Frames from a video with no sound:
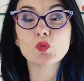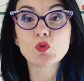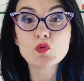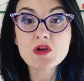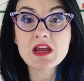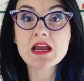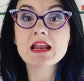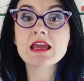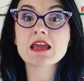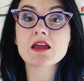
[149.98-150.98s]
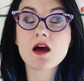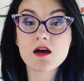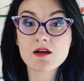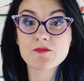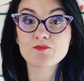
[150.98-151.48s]
really
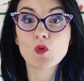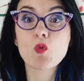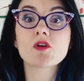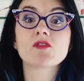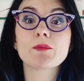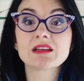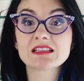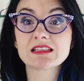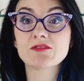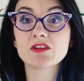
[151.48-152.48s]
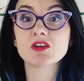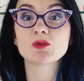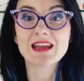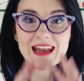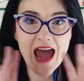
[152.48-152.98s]
work fabulously for you
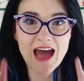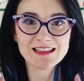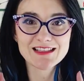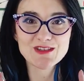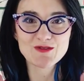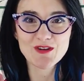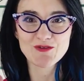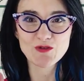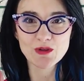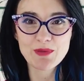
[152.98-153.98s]
and enhance your overall